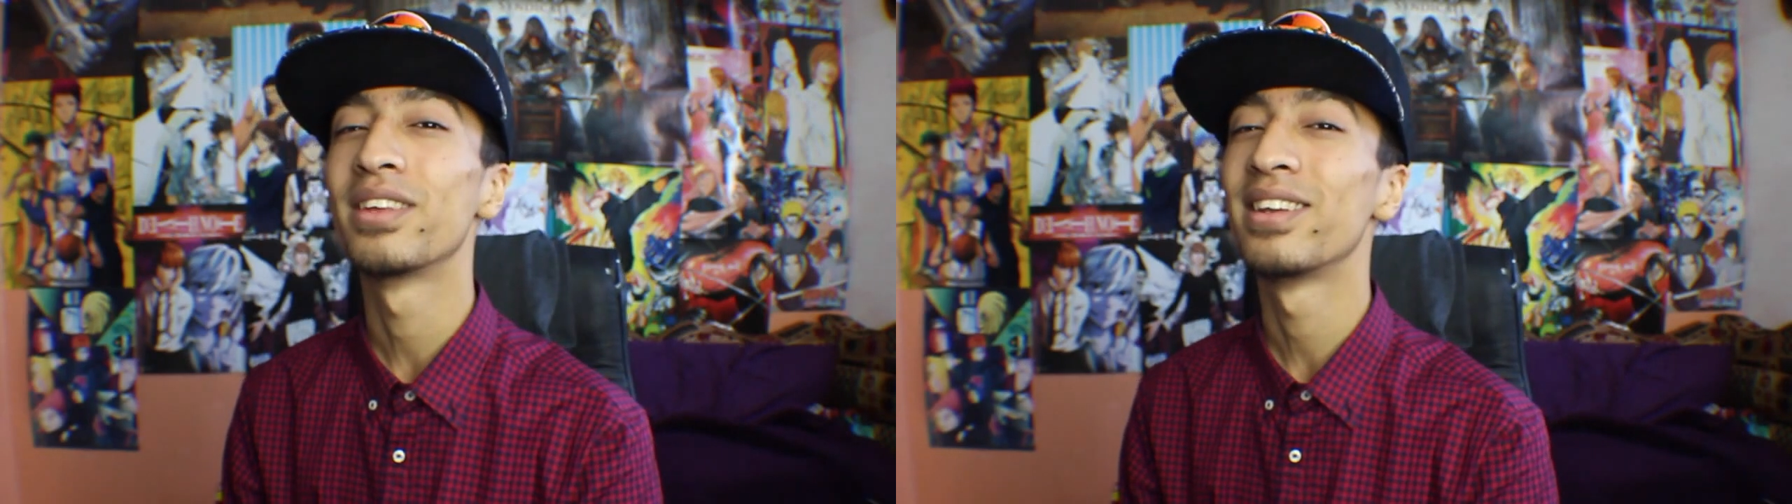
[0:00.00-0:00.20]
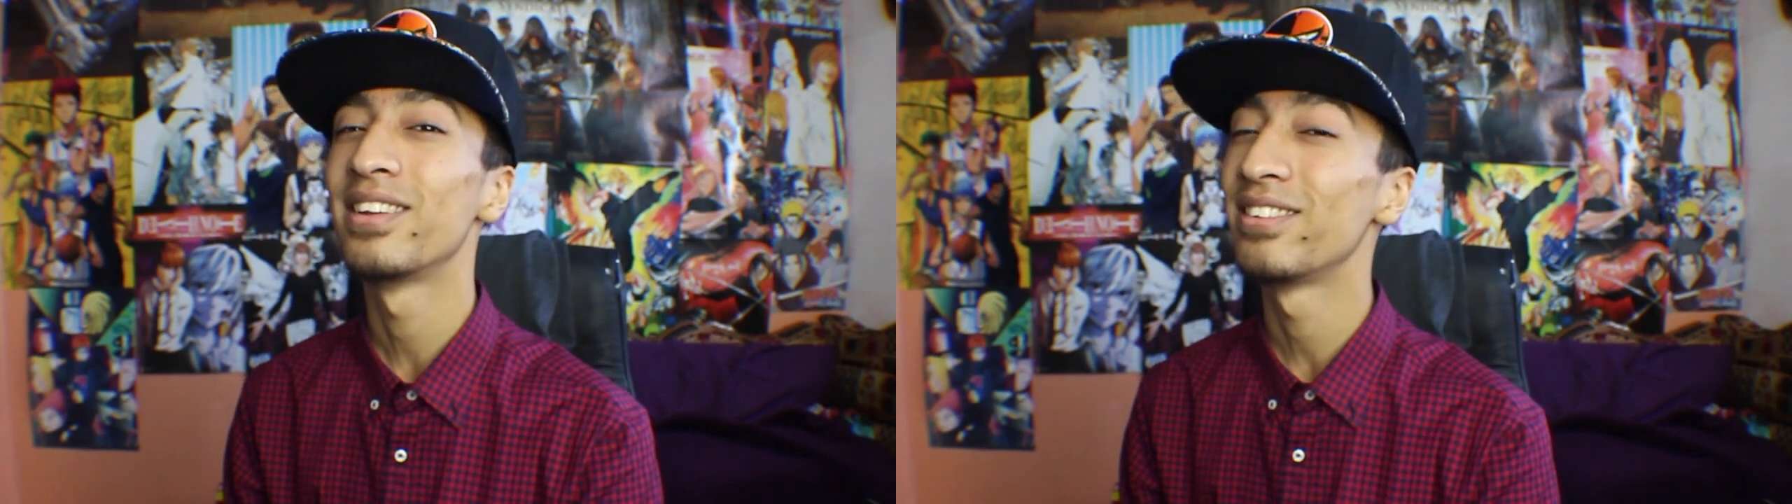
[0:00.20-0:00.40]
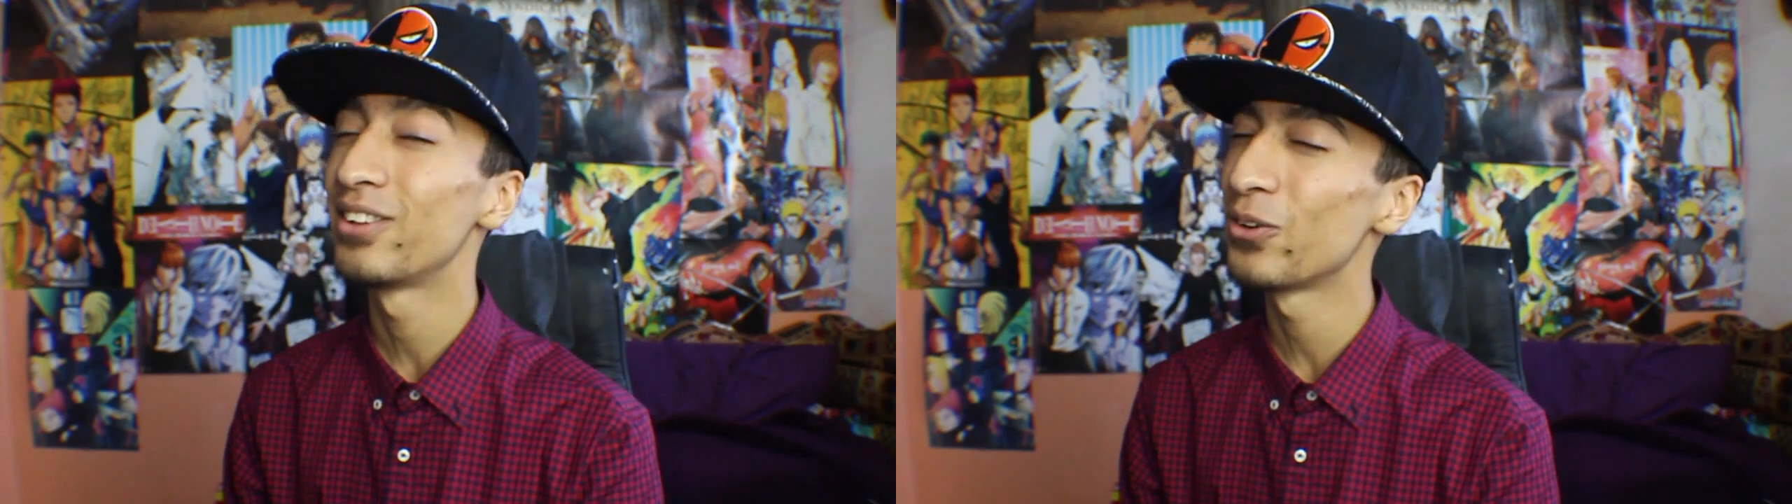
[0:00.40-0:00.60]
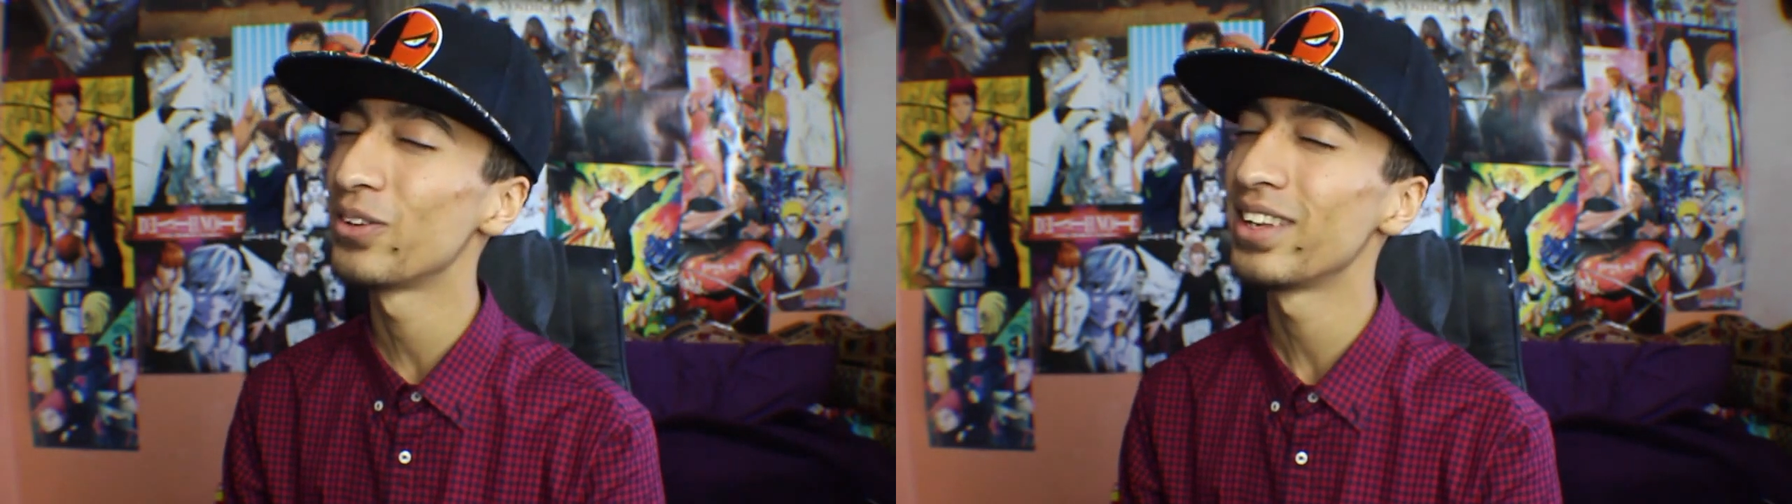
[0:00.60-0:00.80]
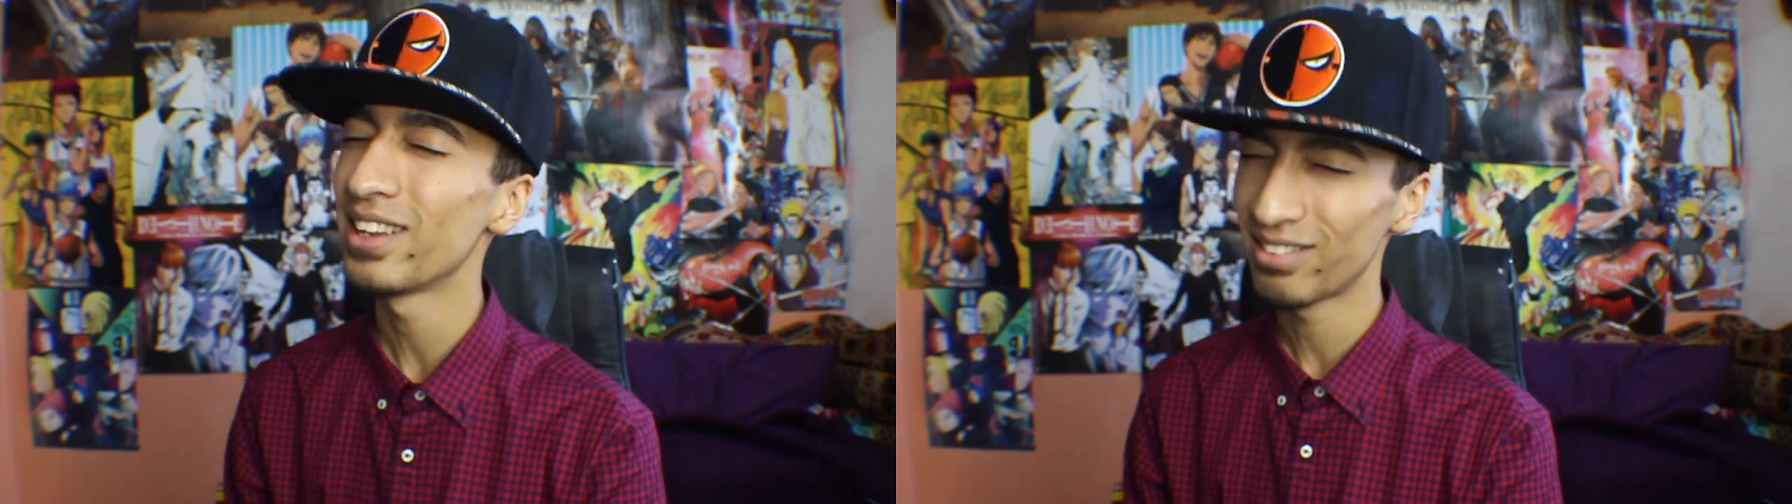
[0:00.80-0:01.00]
And
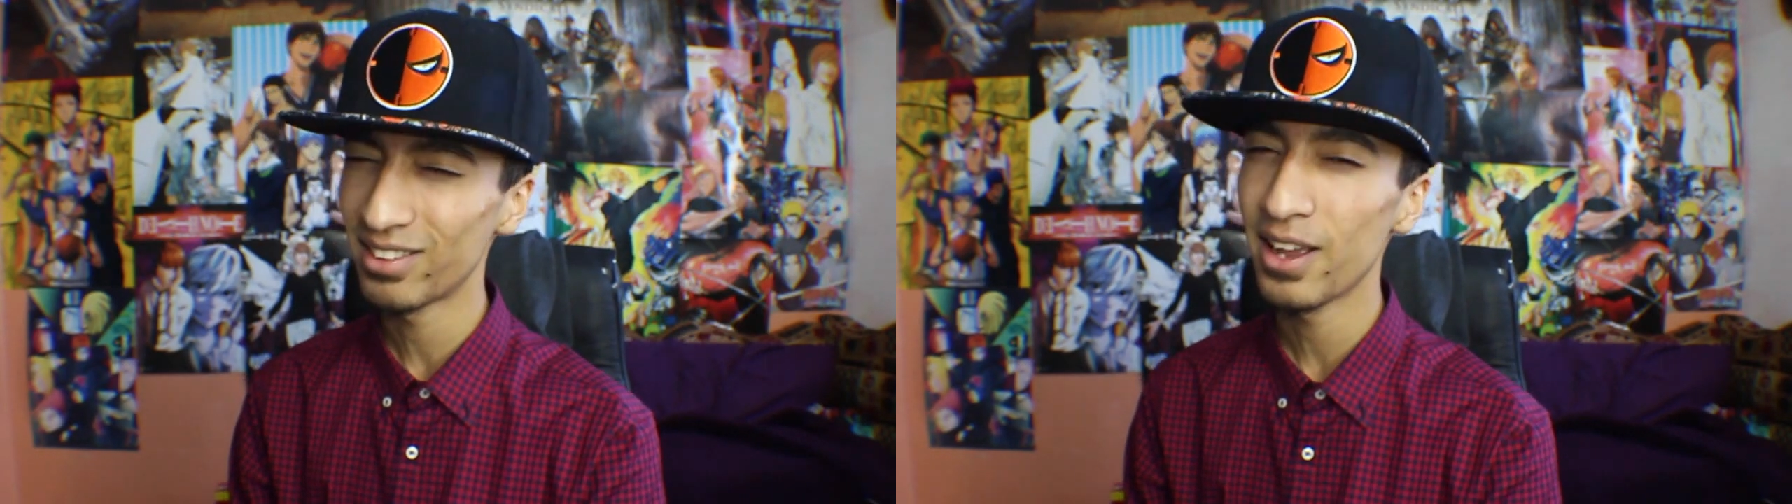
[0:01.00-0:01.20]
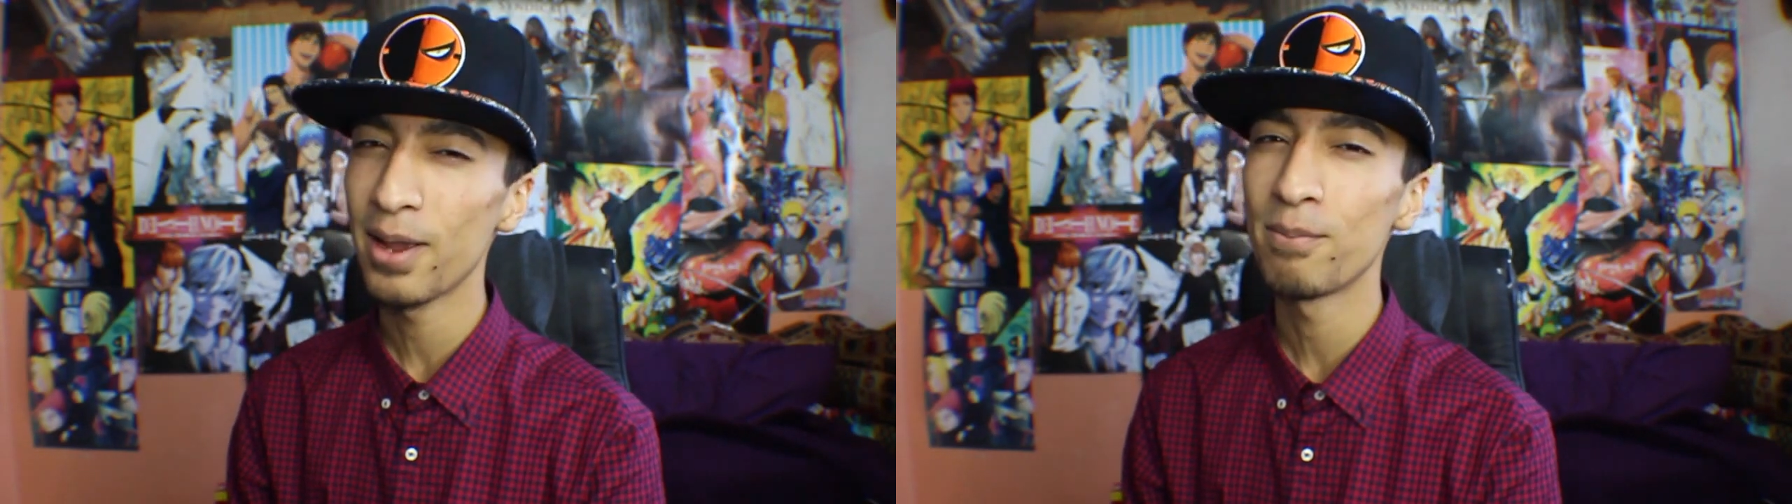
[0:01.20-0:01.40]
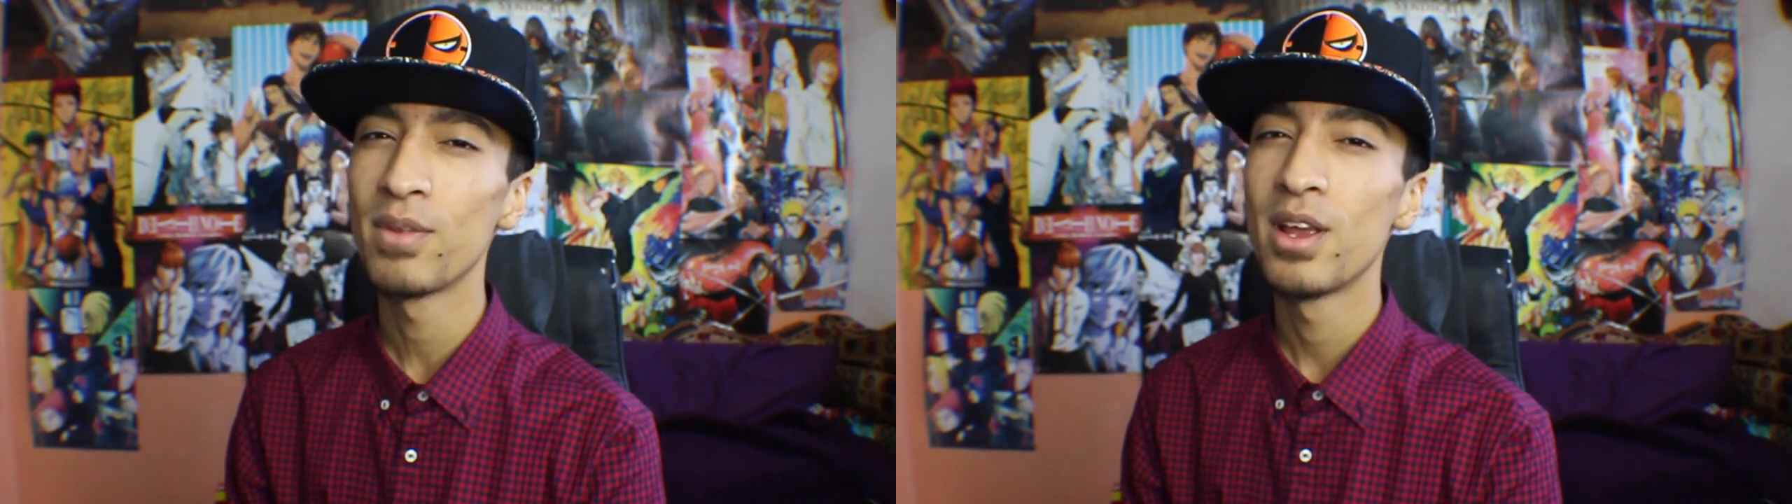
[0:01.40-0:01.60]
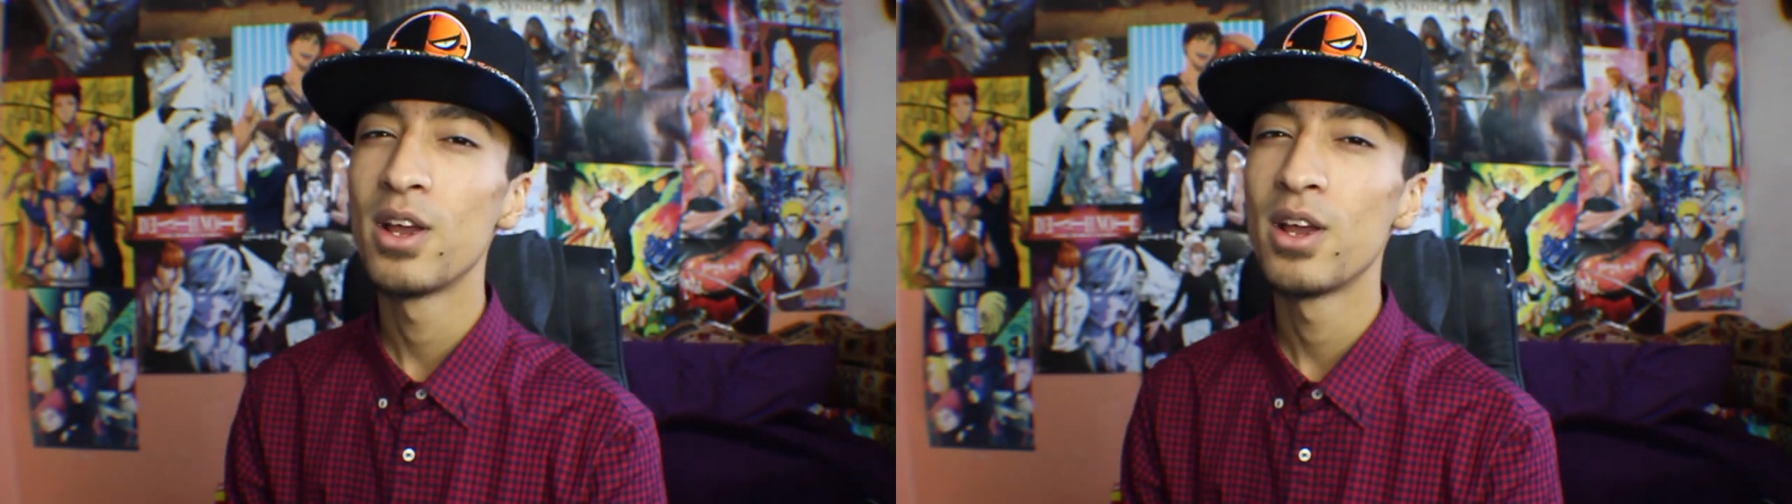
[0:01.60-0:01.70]
until next time,